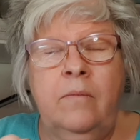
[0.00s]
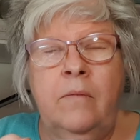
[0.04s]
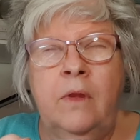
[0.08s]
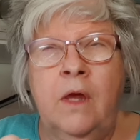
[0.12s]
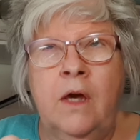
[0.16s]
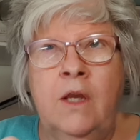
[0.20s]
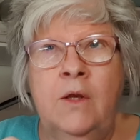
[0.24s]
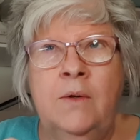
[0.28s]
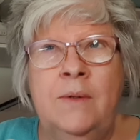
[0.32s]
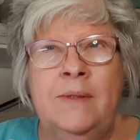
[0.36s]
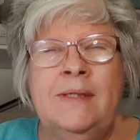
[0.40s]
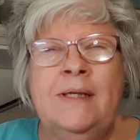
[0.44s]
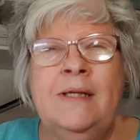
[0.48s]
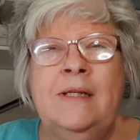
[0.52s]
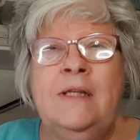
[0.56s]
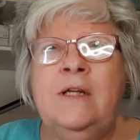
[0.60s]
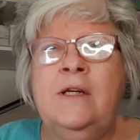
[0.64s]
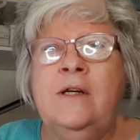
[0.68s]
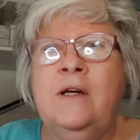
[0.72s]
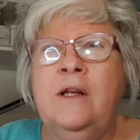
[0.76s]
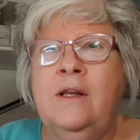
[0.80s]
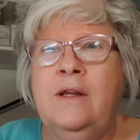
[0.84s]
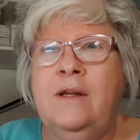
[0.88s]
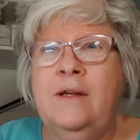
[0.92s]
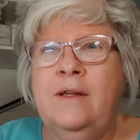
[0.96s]
I know I said
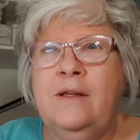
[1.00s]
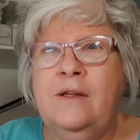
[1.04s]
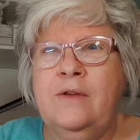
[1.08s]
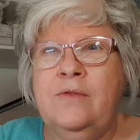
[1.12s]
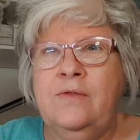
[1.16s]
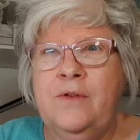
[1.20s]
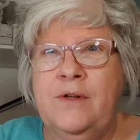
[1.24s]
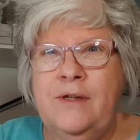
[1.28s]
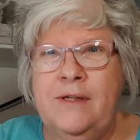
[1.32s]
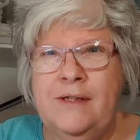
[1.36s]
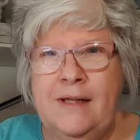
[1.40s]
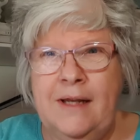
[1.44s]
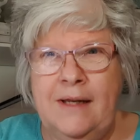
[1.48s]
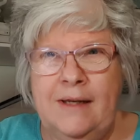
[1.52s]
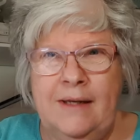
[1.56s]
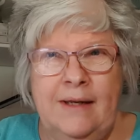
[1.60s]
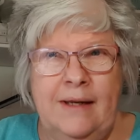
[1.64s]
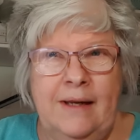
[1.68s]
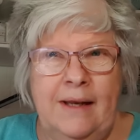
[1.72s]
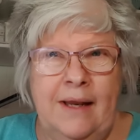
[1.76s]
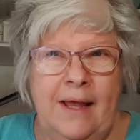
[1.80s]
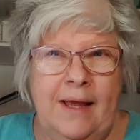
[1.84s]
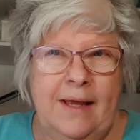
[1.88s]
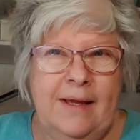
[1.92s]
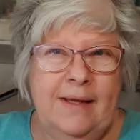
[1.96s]
earlier, it's
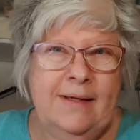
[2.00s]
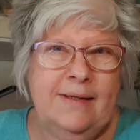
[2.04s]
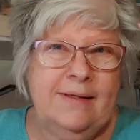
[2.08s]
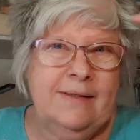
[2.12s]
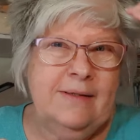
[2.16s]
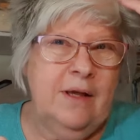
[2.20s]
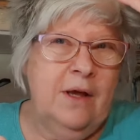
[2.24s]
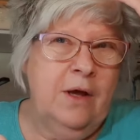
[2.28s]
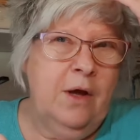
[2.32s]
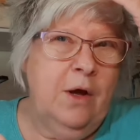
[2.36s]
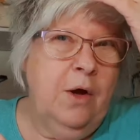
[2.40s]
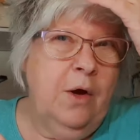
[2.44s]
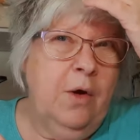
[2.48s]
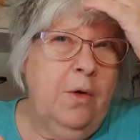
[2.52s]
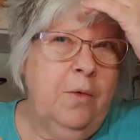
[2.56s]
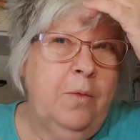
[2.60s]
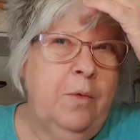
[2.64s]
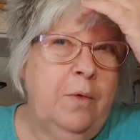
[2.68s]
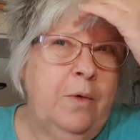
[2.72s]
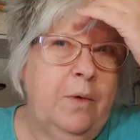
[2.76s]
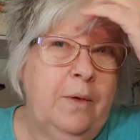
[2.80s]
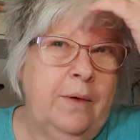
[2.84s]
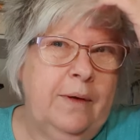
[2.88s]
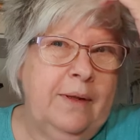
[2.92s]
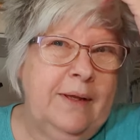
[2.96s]
freestanding lace.
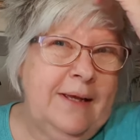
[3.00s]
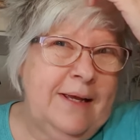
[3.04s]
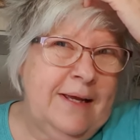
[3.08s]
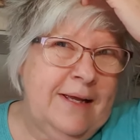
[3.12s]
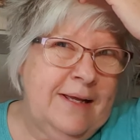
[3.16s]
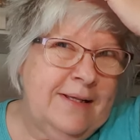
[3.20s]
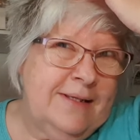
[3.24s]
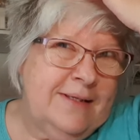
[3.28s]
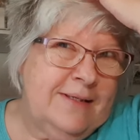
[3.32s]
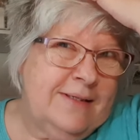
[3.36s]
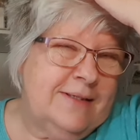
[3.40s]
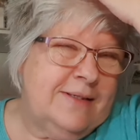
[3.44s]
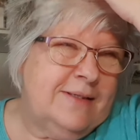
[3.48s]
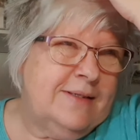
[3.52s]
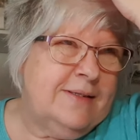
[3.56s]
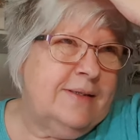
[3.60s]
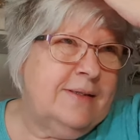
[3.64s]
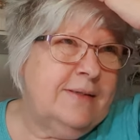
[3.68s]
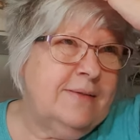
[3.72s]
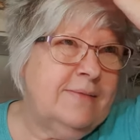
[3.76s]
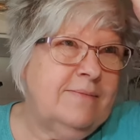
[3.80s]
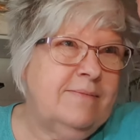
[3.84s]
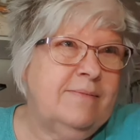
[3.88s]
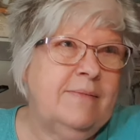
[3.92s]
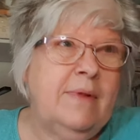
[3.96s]
Well, it's,
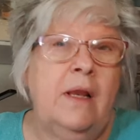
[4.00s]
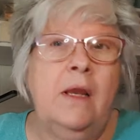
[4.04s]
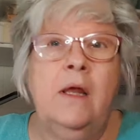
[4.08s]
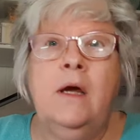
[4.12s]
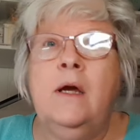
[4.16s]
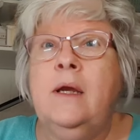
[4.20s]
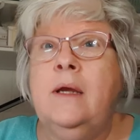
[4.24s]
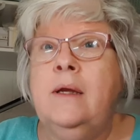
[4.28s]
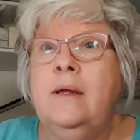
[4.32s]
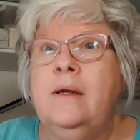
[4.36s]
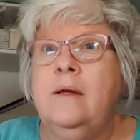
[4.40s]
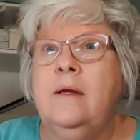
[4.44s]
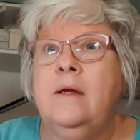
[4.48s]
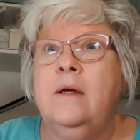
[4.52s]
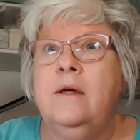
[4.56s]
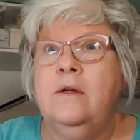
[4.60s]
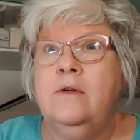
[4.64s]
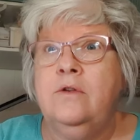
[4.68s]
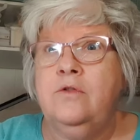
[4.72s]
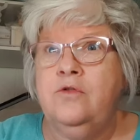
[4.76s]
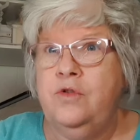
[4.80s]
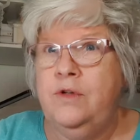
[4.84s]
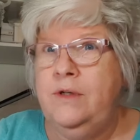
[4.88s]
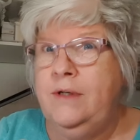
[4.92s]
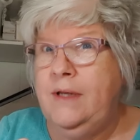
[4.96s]
they're like
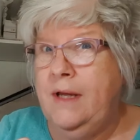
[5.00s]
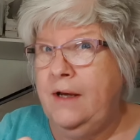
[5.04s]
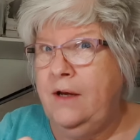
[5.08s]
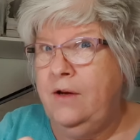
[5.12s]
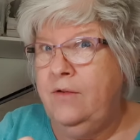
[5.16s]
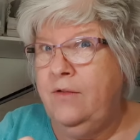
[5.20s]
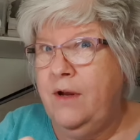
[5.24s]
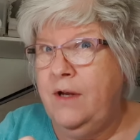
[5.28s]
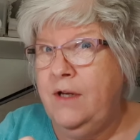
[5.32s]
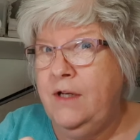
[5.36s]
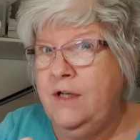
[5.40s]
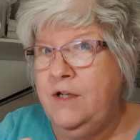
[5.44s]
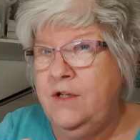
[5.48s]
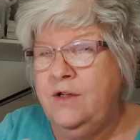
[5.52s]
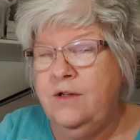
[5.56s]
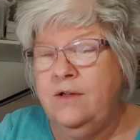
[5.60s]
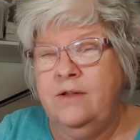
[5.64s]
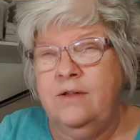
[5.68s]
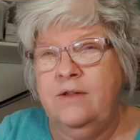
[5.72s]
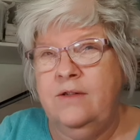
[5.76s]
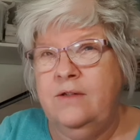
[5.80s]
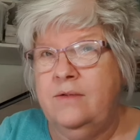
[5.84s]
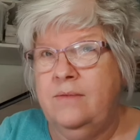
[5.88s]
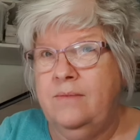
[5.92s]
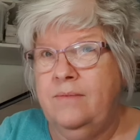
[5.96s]
tree
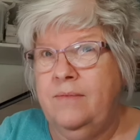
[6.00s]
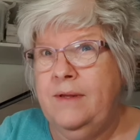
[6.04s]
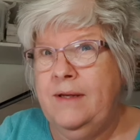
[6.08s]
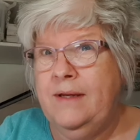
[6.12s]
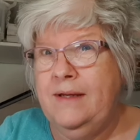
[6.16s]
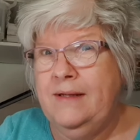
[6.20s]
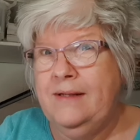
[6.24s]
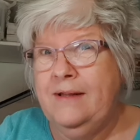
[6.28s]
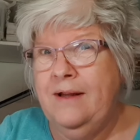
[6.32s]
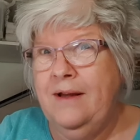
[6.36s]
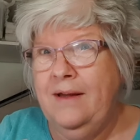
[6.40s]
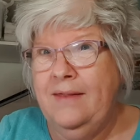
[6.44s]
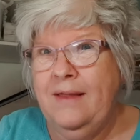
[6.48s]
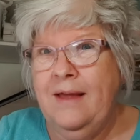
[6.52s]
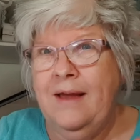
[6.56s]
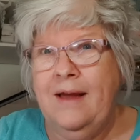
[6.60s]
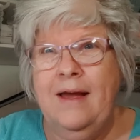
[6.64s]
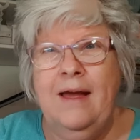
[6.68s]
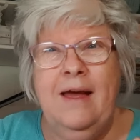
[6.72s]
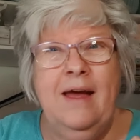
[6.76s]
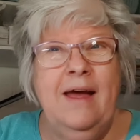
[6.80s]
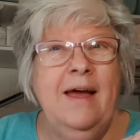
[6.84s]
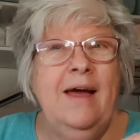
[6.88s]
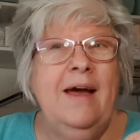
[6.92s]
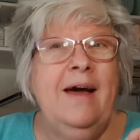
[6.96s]
decorations, things like that.
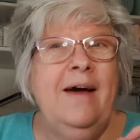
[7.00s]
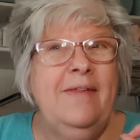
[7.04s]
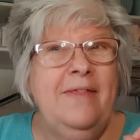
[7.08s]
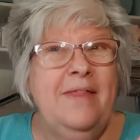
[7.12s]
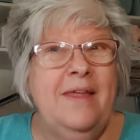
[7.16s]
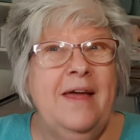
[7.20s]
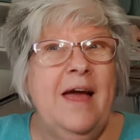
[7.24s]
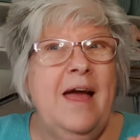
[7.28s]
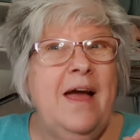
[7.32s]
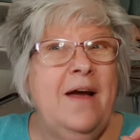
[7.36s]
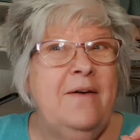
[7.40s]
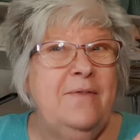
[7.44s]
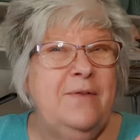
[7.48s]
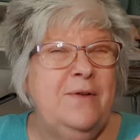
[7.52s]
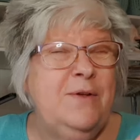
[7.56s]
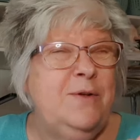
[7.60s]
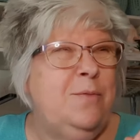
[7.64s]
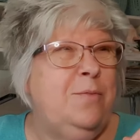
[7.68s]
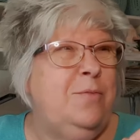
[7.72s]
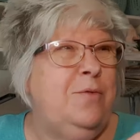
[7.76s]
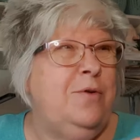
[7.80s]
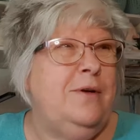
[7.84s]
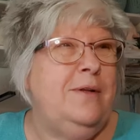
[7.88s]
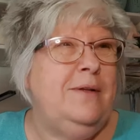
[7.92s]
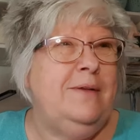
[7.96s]
And they're ever so
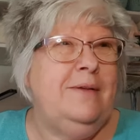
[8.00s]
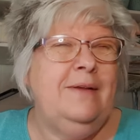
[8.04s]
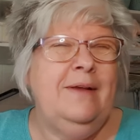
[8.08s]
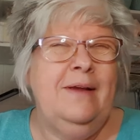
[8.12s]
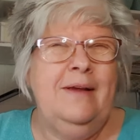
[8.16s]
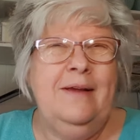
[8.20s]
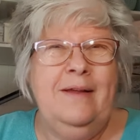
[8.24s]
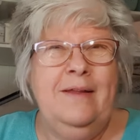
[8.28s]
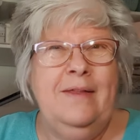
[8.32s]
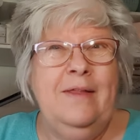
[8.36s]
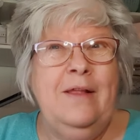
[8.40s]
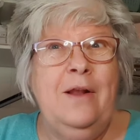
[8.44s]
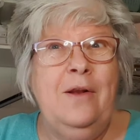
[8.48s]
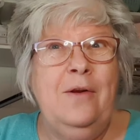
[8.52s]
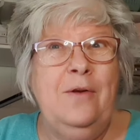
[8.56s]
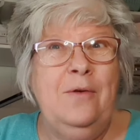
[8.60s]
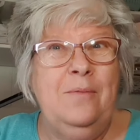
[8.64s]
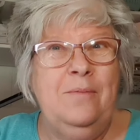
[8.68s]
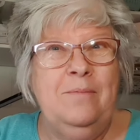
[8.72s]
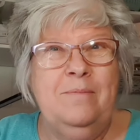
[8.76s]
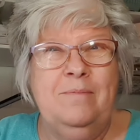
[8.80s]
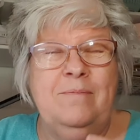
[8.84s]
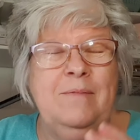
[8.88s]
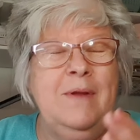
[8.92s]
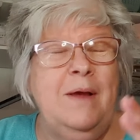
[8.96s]
pretty and they're
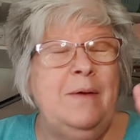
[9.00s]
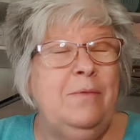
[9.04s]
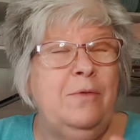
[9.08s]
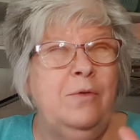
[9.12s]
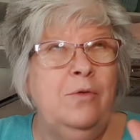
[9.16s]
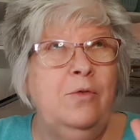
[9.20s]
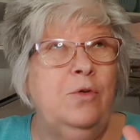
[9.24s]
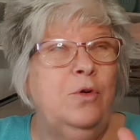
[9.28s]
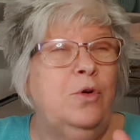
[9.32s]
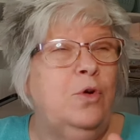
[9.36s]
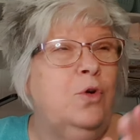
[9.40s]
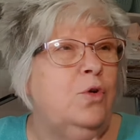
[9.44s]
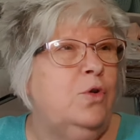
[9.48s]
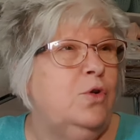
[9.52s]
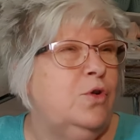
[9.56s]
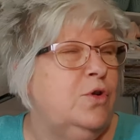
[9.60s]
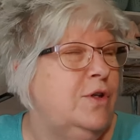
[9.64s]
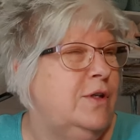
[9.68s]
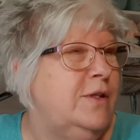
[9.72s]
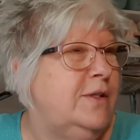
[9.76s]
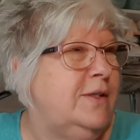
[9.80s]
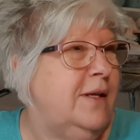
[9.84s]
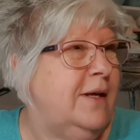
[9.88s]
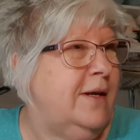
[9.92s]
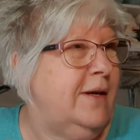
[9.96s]
absolutely
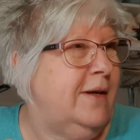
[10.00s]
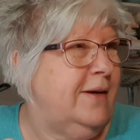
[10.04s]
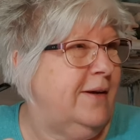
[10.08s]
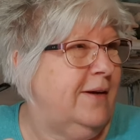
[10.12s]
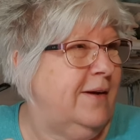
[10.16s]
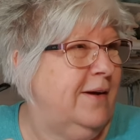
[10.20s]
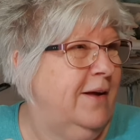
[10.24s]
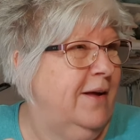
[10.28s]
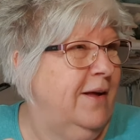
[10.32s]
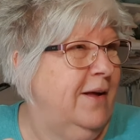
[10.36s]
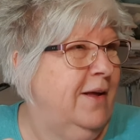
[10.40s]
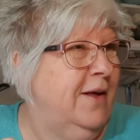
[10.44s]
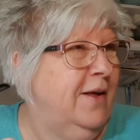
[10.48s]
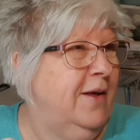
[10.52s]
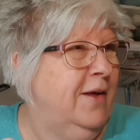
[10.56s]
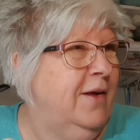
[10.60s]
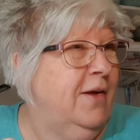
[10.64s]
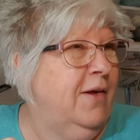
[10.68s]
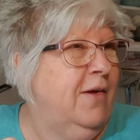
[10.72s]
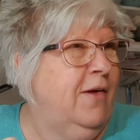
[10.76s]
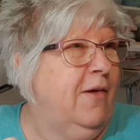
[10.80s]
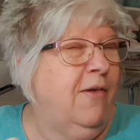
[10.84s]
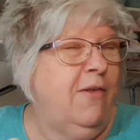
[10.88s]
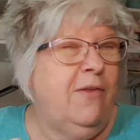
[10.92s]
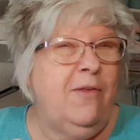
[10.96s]
gorgeous, they are.
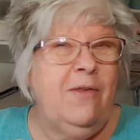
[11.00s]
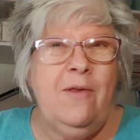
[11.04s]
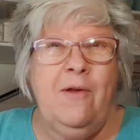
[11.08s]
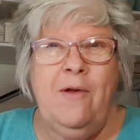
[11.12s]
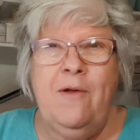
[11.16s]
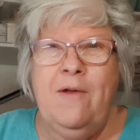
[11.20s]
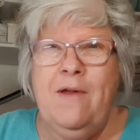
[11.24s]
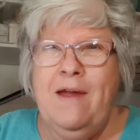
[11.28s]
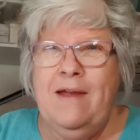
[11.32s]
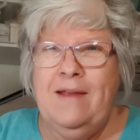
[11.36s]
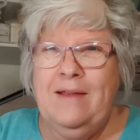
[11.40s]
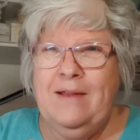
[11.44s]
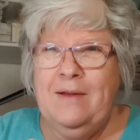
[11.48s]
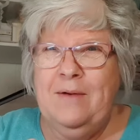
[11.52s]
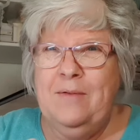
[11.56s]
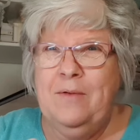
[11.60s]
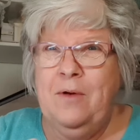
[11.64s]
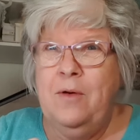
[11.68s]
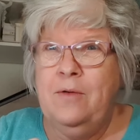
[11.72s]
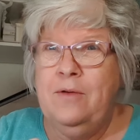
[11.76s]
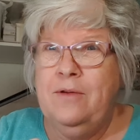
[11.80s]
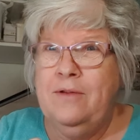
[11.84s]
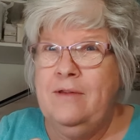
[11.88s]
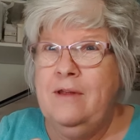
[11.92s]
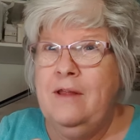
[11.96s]
So yes, I'm
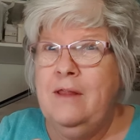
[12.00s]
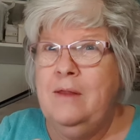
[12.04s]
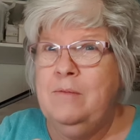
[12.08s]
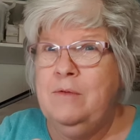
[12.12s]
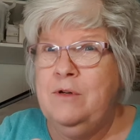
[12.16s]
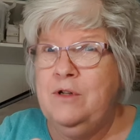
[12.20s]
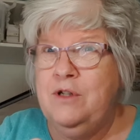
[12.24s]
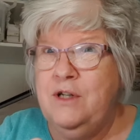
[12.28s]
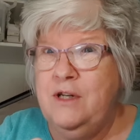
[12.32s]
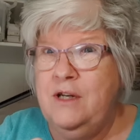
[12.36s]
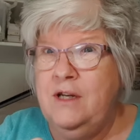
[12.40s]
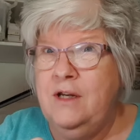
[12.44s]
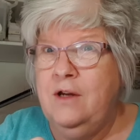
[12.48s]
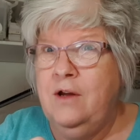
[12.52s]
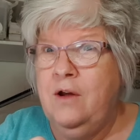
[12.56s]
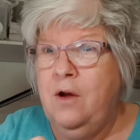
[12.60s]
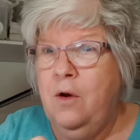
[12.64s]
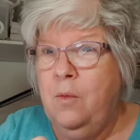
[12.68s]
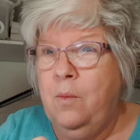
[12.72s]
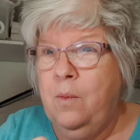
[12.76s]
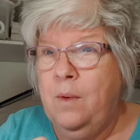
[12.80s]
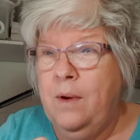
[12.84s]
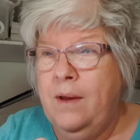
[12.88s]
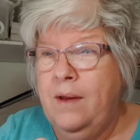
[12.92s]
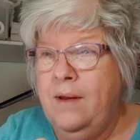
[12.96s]
going to set the machine
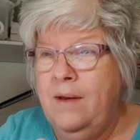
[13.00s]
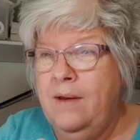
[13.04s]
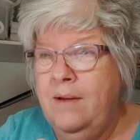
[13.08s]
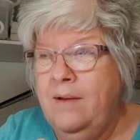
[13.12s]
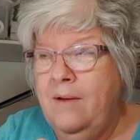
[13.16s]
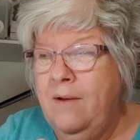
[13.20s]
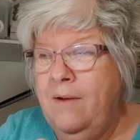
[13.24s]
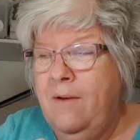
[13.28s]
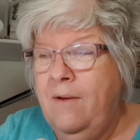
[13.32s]
going.